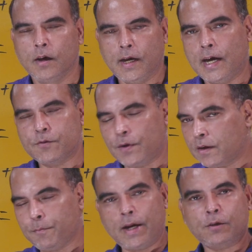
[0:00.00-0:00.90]
Hey guys,
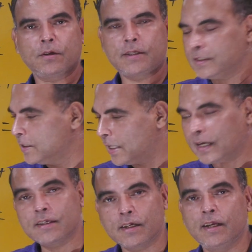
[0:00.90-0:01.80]
welcome back to the
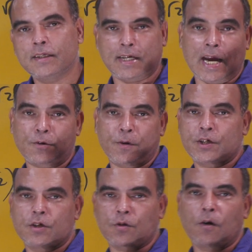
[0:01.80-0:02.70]
60-second series, CAT
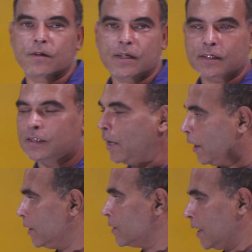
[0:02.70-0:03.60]
Question Solved in 60
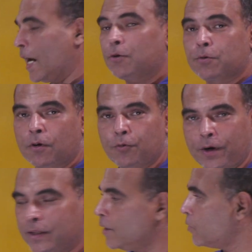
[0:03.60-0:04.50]
Seconds, CAT
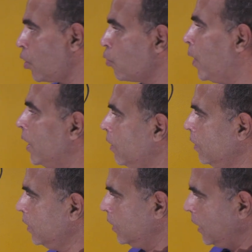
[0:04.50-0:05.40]
2023 Slot 1.
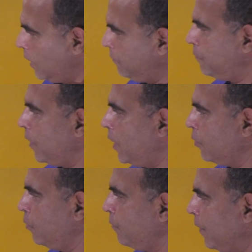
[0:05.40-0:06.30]
If
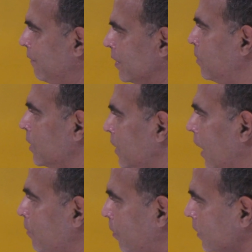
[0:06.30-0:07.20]
under root 5x plus
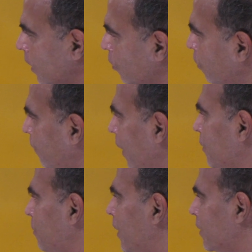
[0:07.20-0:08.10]
9 plus under root
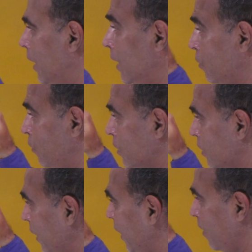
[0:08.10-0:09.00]
5x minus 9 equals
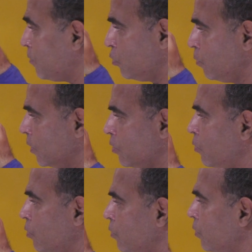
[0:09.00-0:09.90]
3 times 2 plus
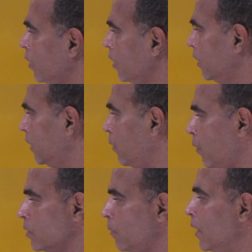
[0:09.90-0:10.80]
root 2, then
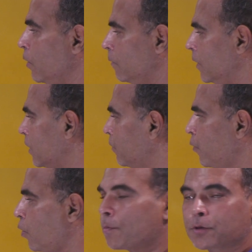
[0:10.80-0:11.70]
what is the value of this and
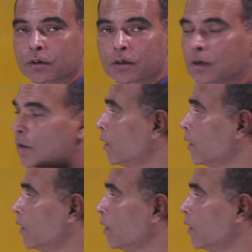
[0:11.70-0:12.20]
4 options?